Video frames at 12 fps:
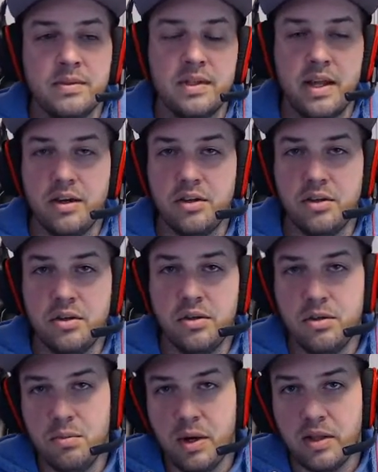Now,
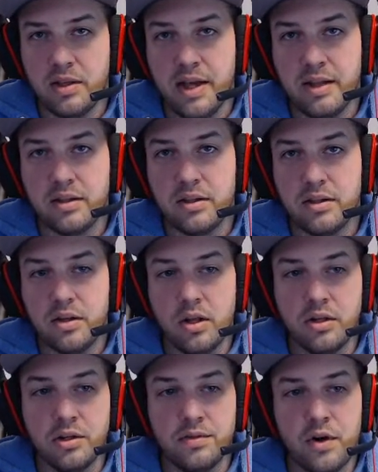you might look at that and call
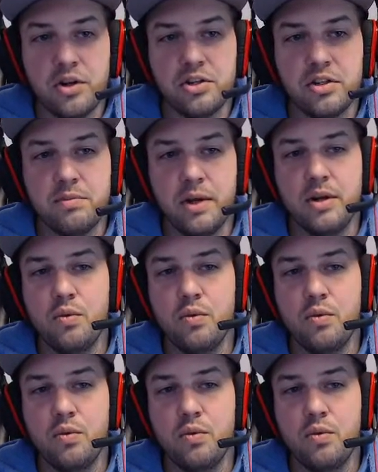it a divergence, but